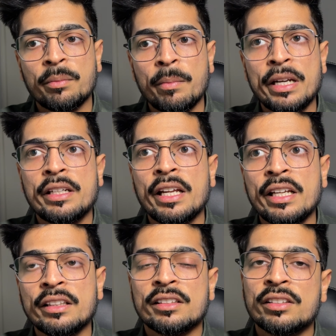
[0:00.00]

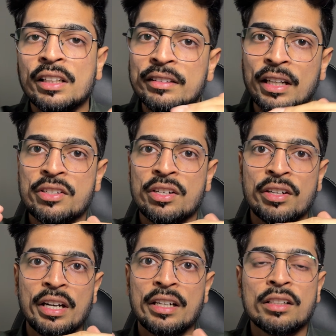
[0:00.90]
maintaining this rejection
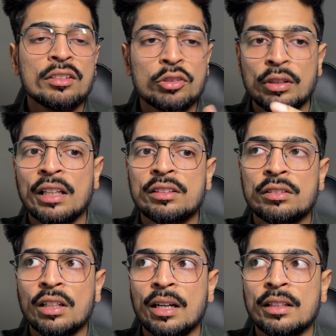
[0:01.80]
rate. So that's
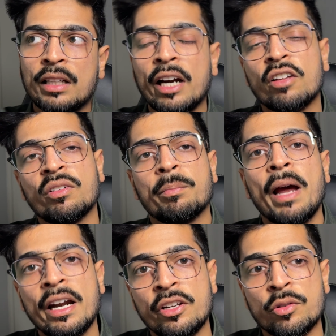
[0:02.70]
kind of a
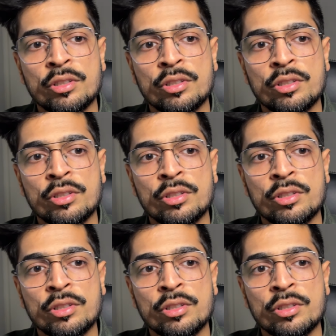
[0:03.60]
bad news.